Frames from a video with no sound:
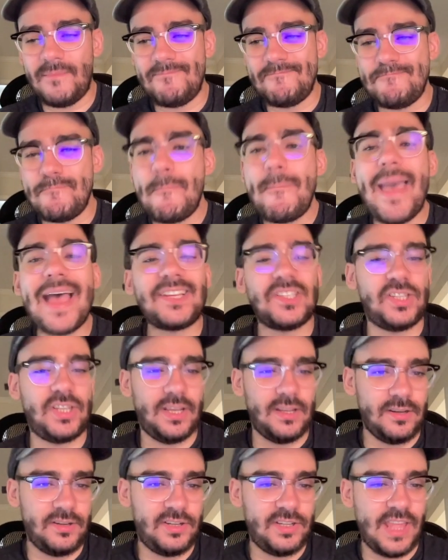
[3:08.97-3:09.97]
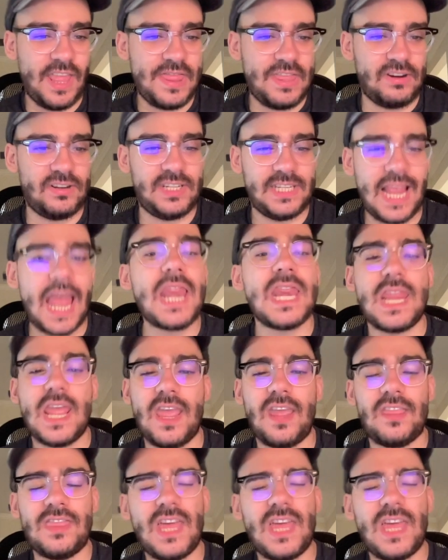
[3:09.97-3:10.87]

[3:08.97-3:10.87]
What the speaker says: message that they're sending